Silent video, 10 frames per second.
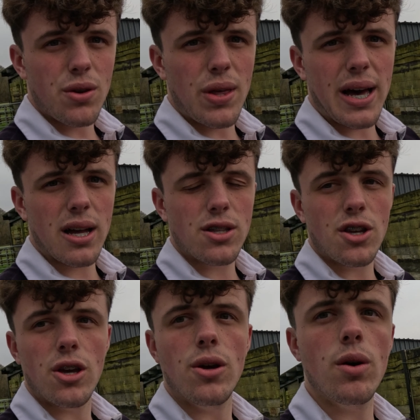Do that
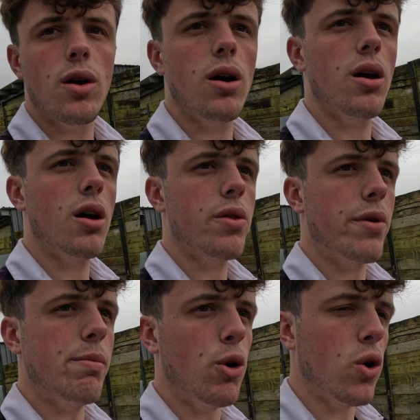to
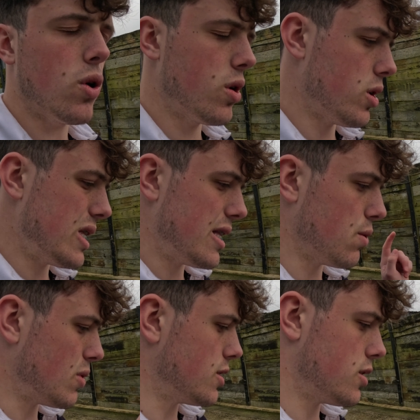3 more, and then
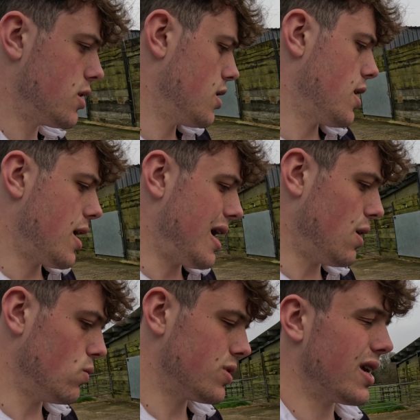the ones
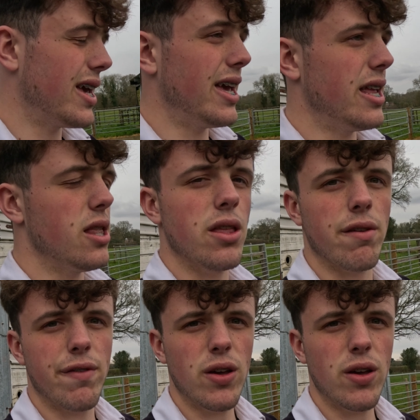out in the